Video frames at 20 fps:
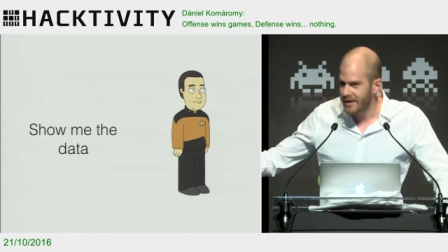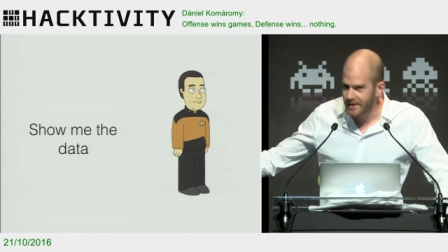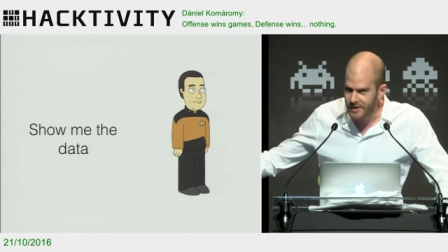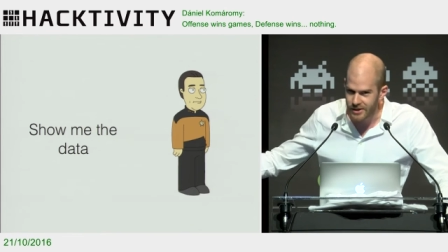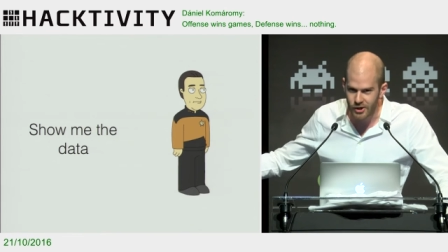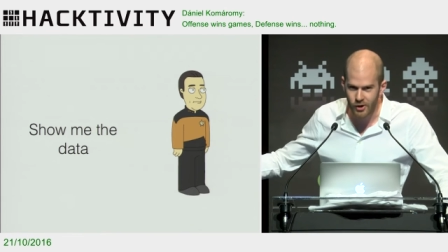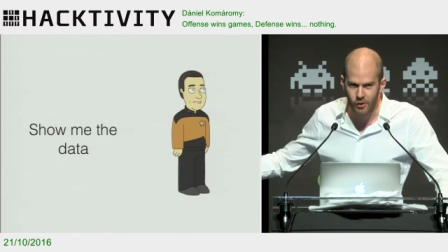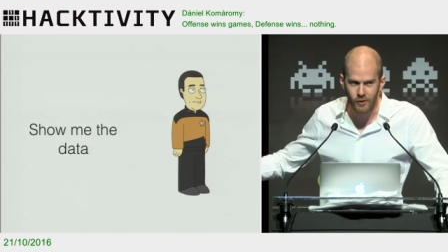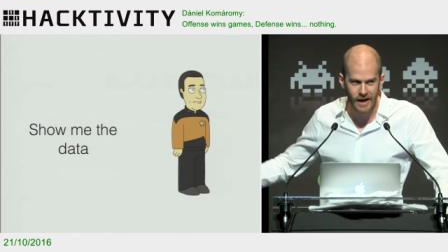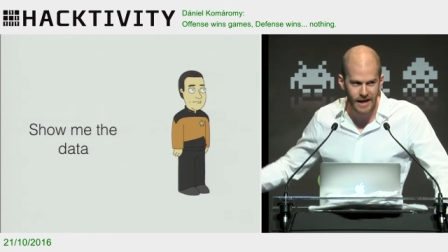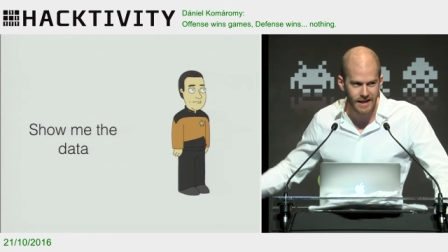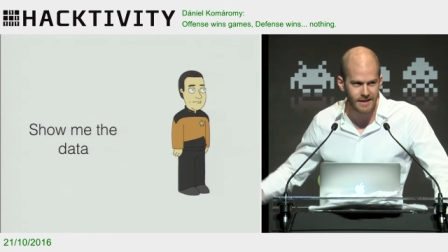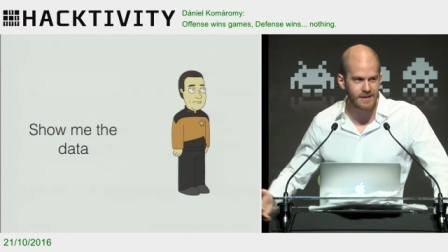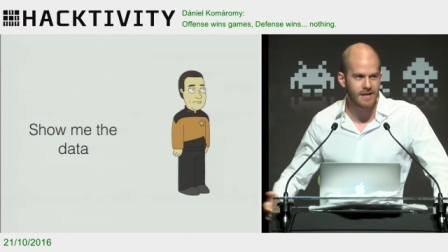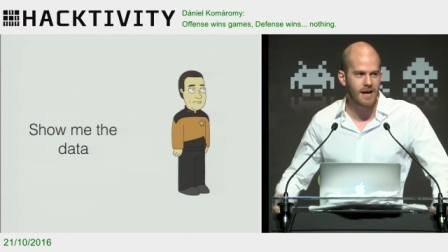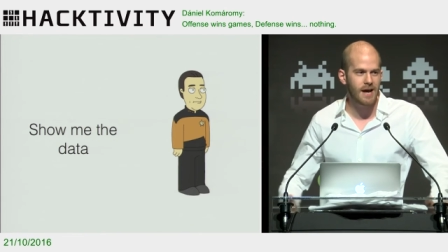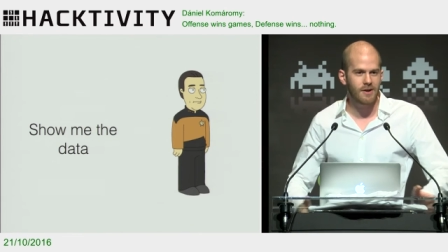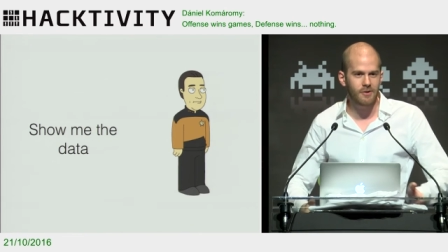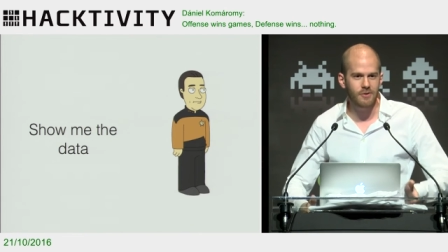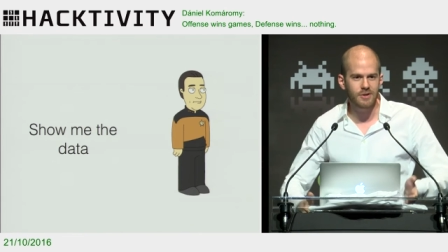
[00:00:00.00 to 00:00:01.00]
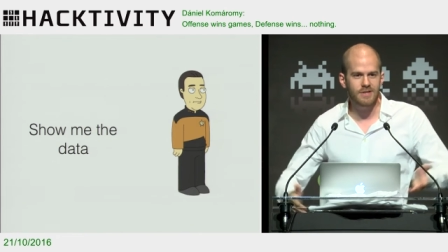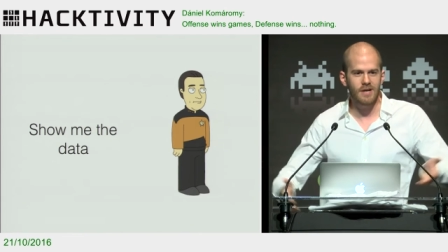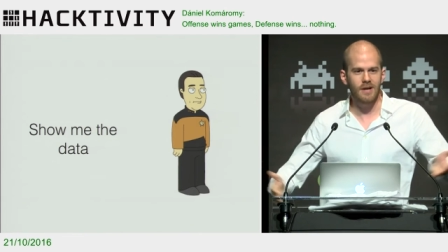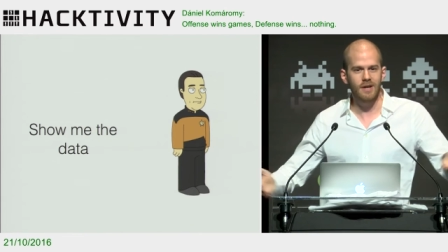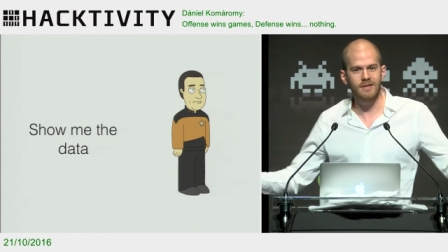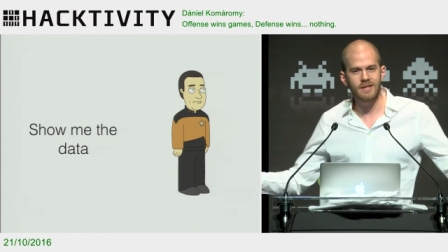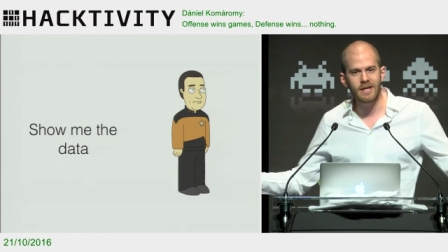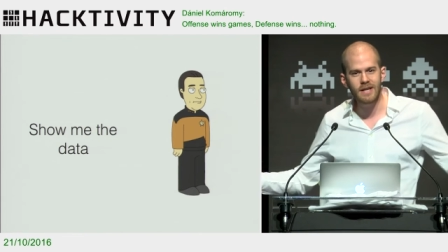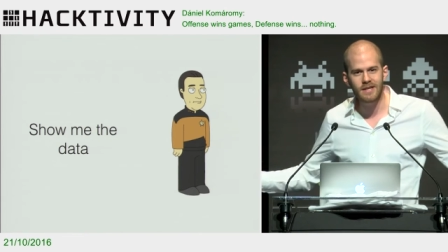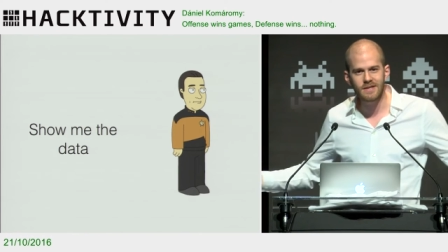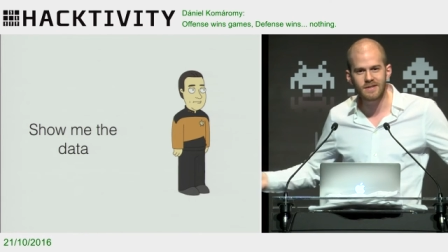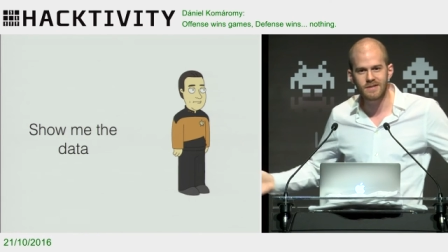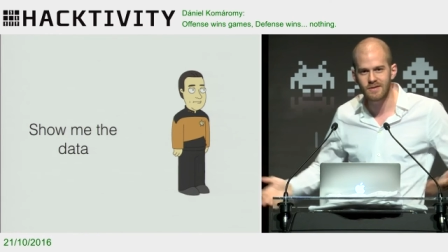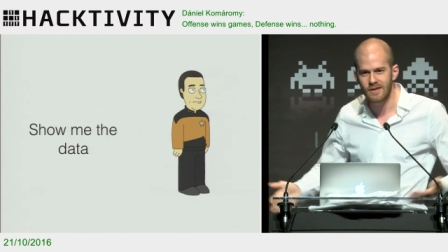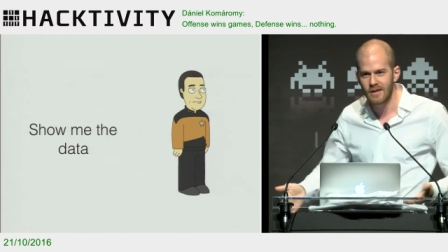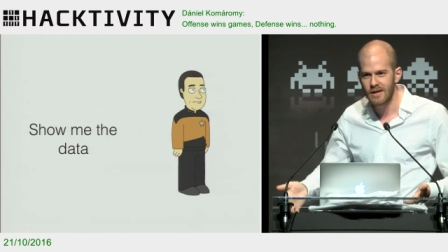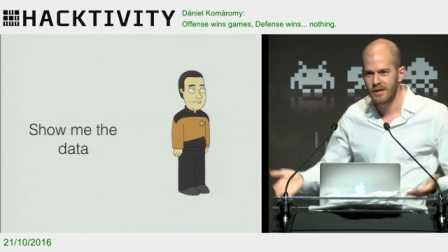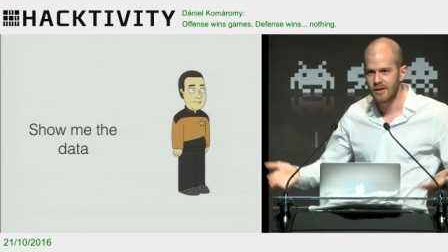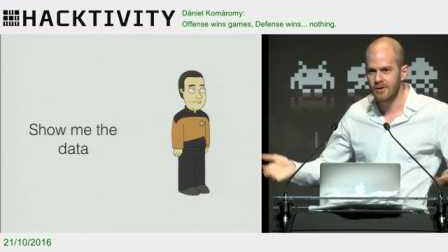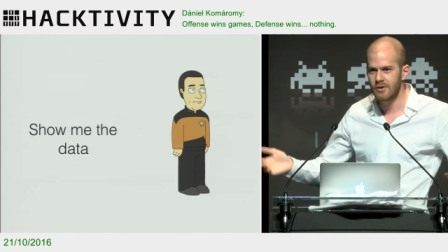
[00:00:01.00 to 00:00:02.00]
and the end result is,
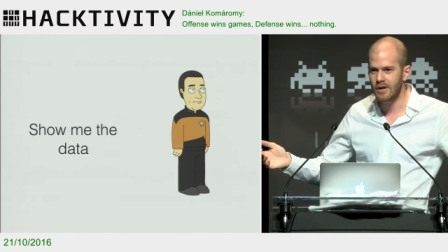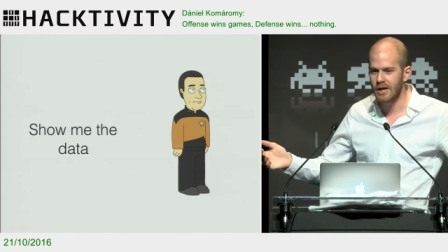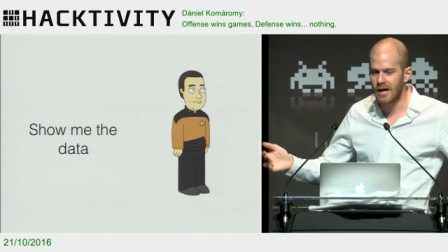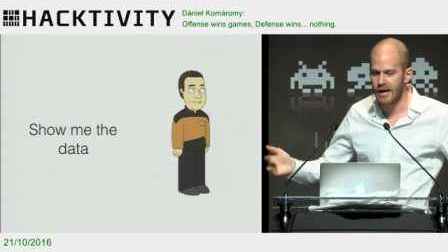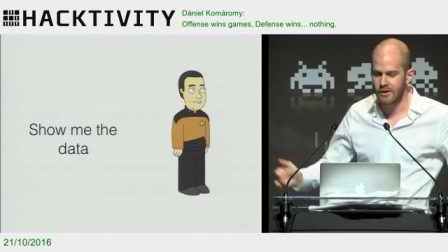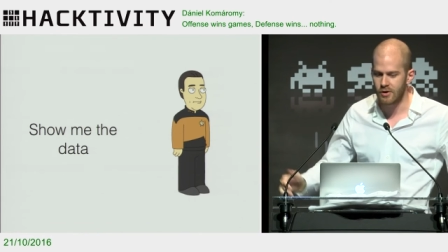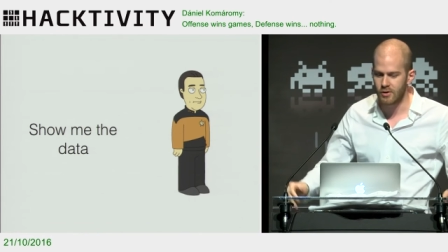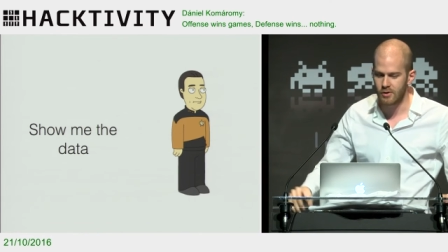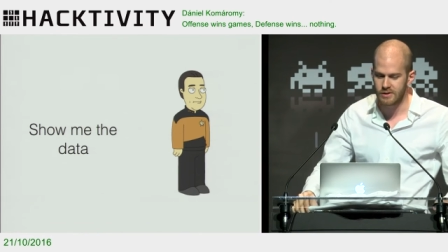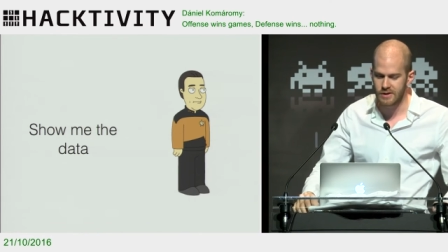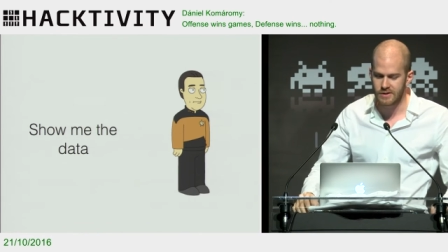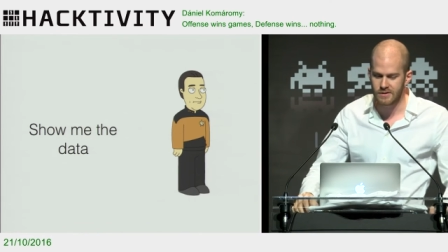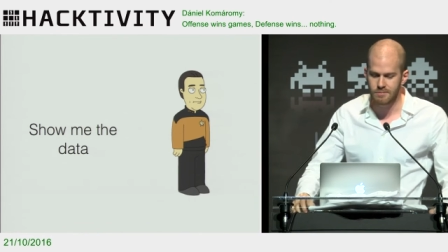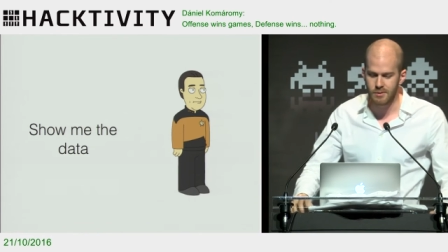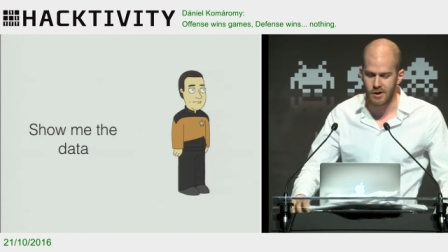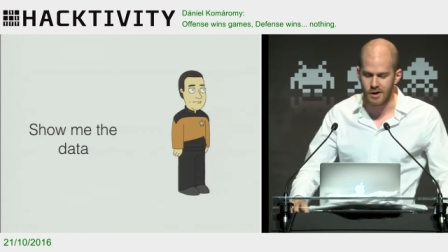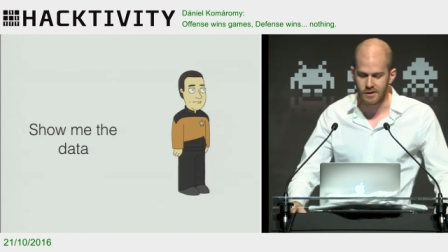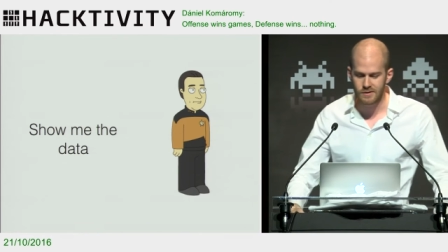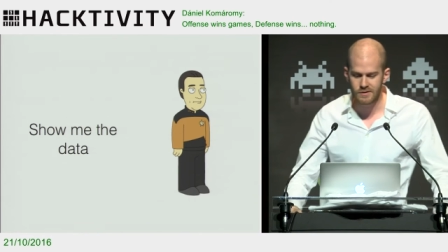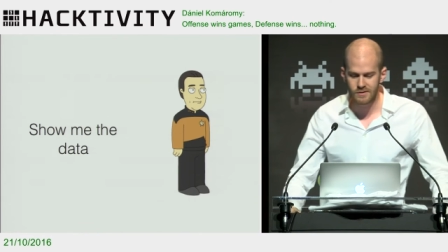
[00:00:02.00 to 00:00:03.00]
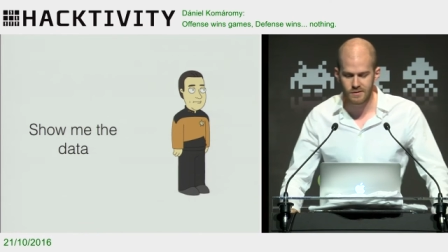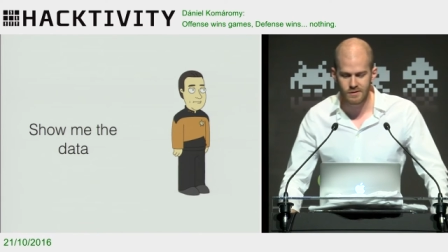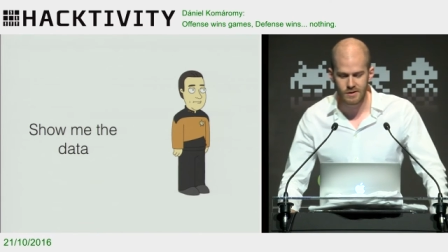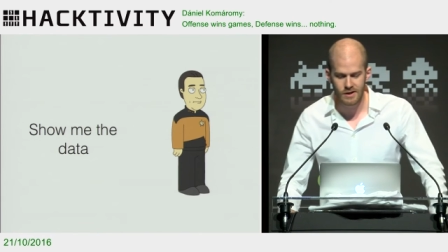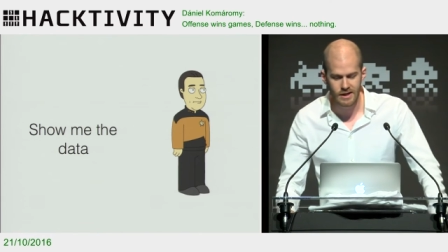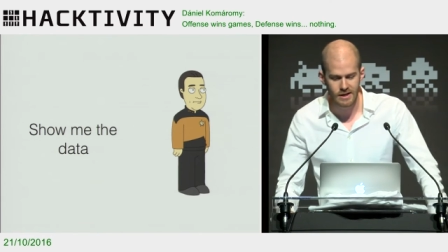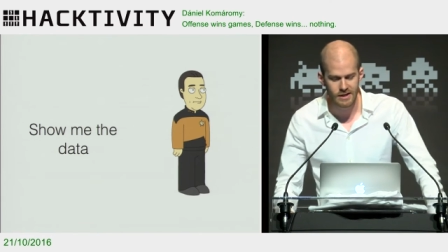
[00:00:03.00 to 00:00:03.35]
you got all these bugs.